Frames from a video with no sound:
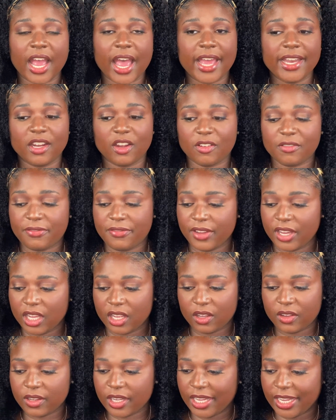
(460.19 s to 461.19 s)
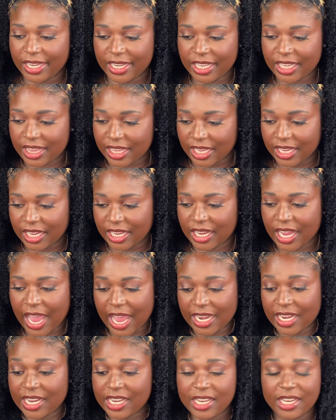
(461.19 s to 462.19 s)
I don't feel anything.
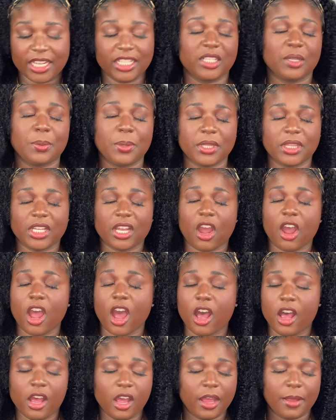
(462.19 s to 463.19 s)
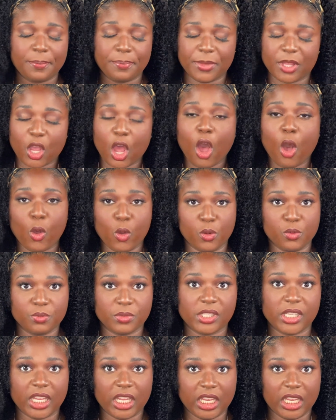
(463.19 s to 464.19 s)
I didn't need to put the
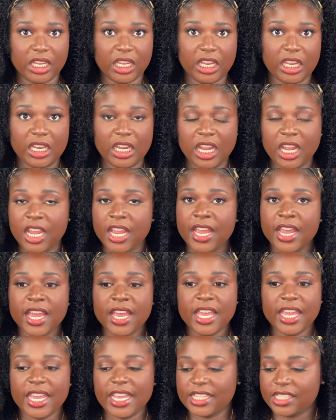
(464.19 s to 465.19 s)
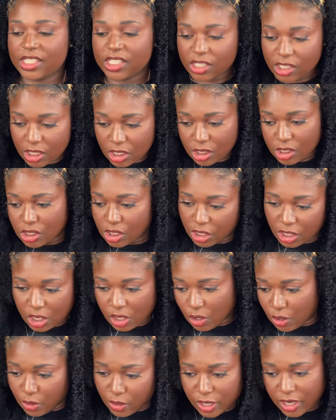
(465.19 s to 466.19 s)
combs in. It's
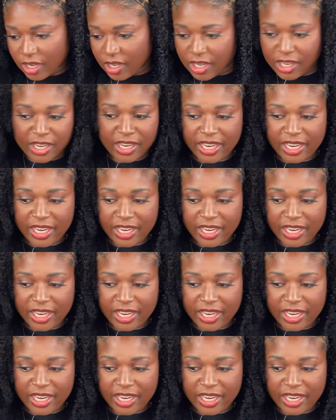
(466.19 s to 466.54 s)
secure.